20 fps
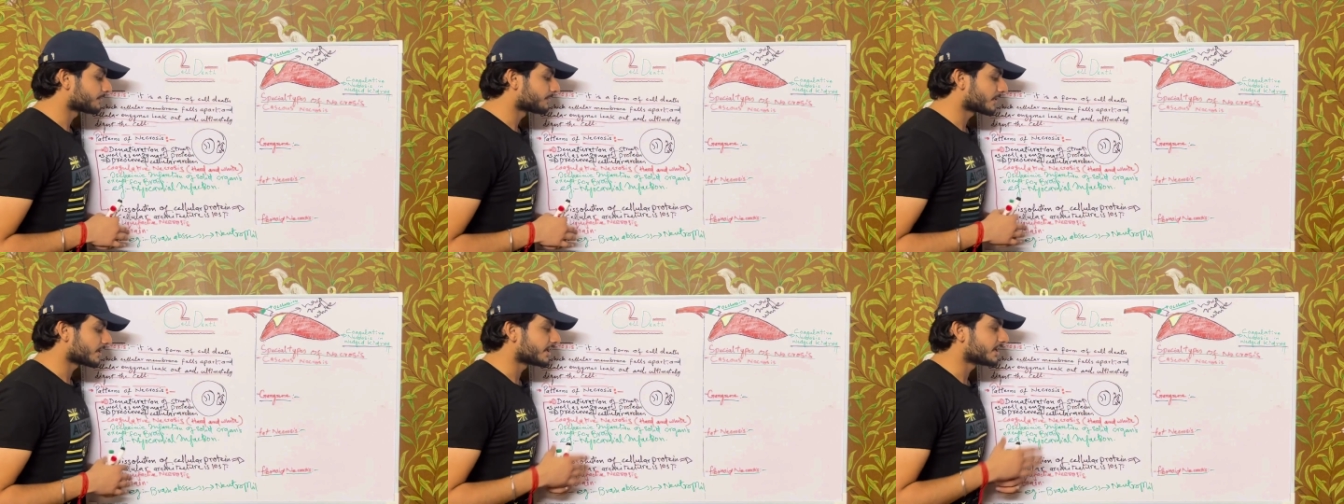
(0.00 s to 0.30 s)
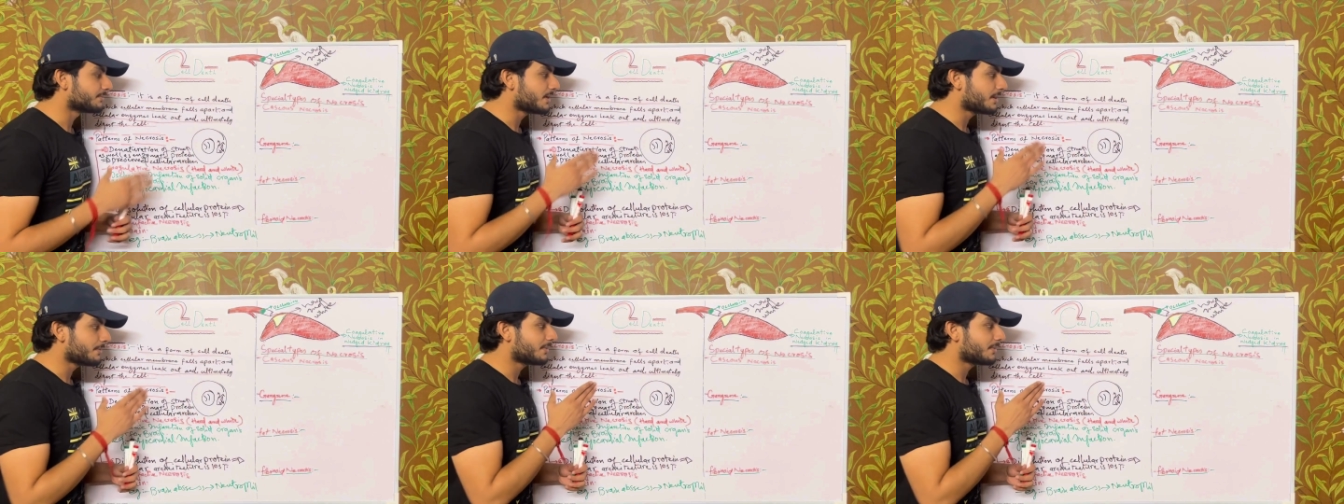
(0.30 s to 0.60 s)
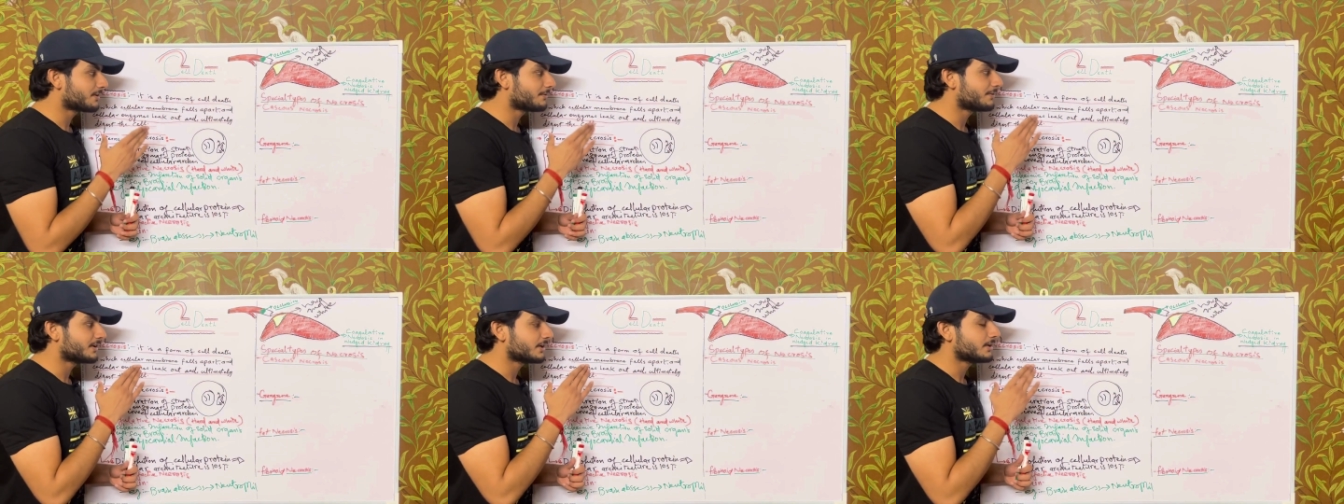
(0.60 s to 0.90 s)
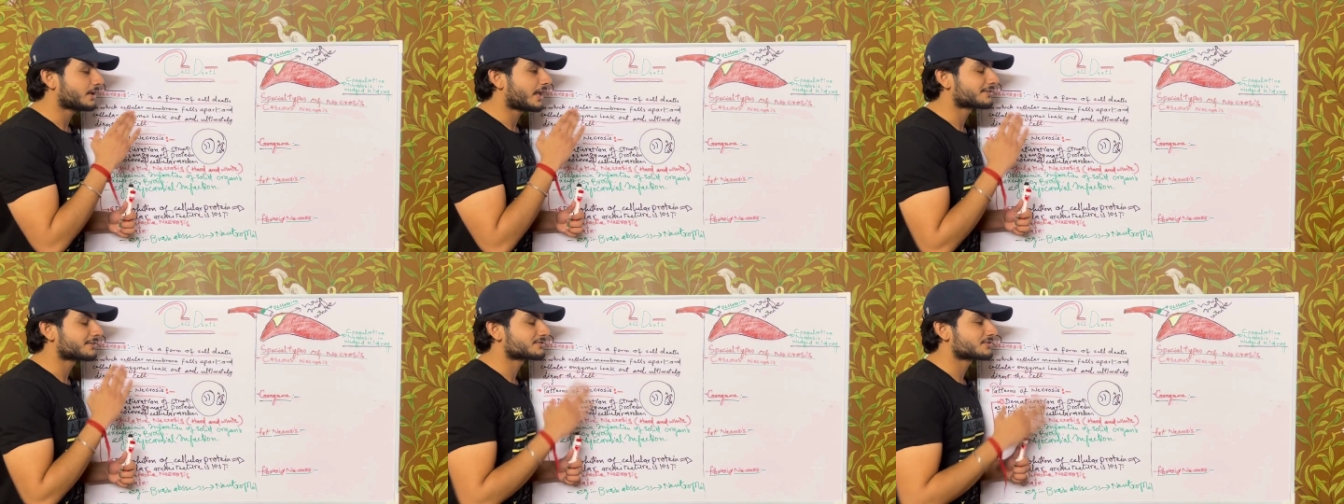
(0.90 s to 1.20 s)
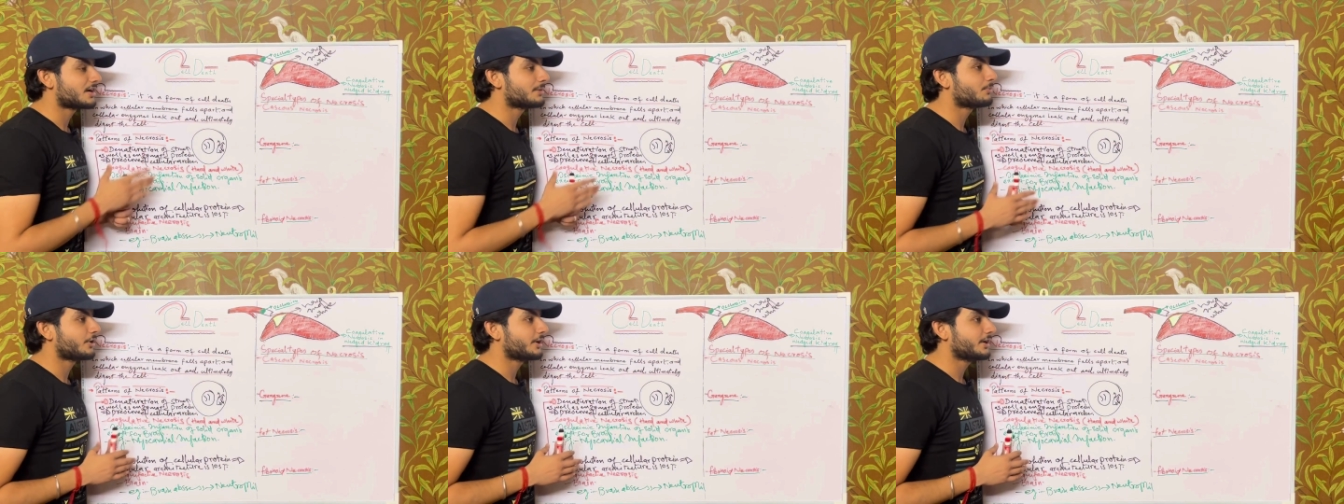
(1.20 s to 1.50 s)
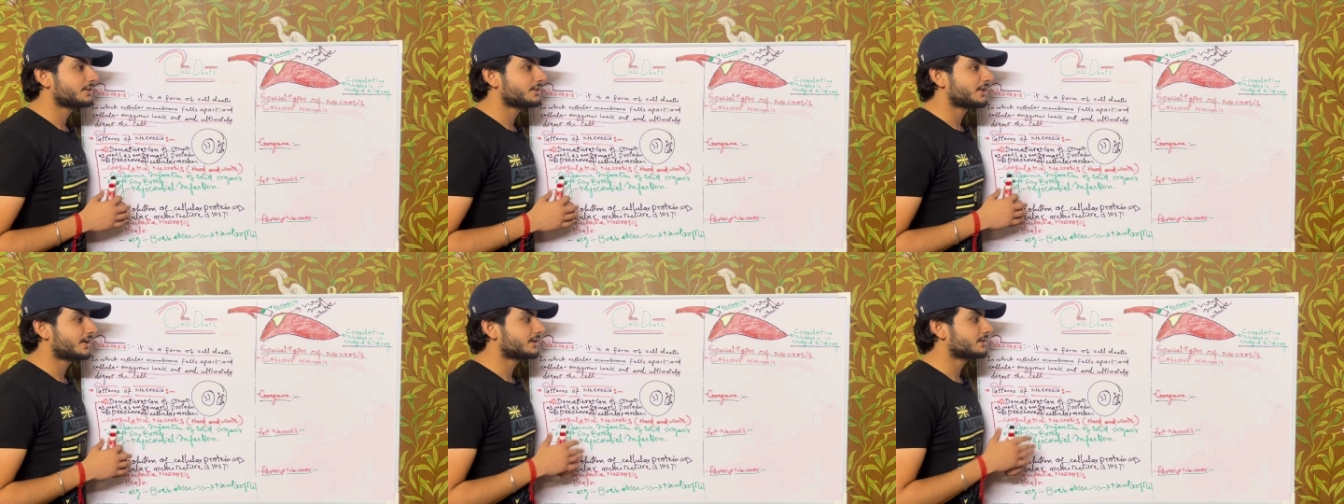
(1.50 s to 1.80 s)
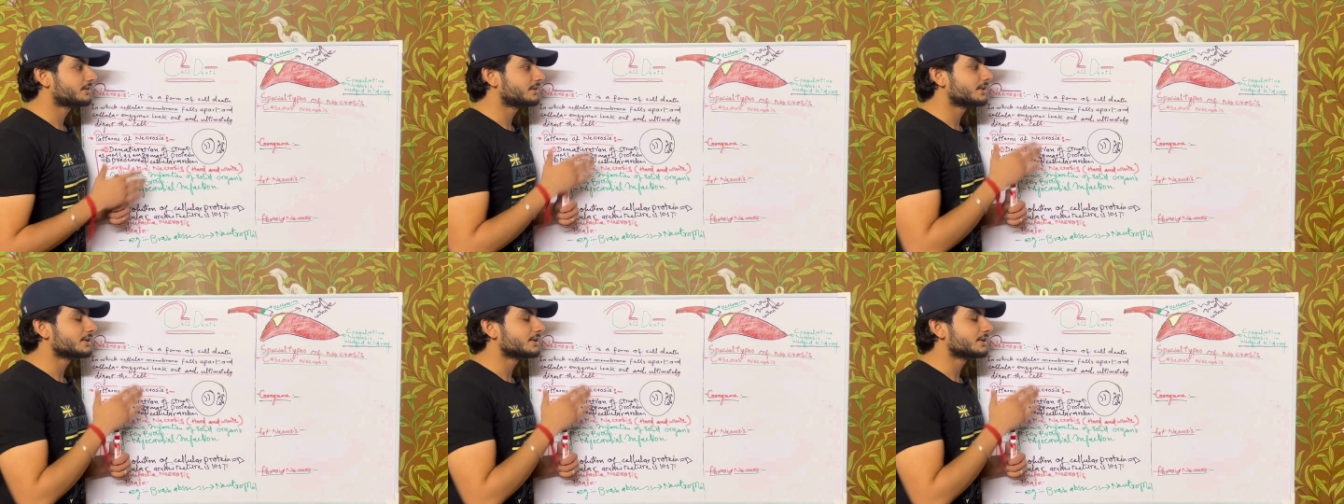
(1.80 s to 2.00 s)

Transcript: remember one extra point, that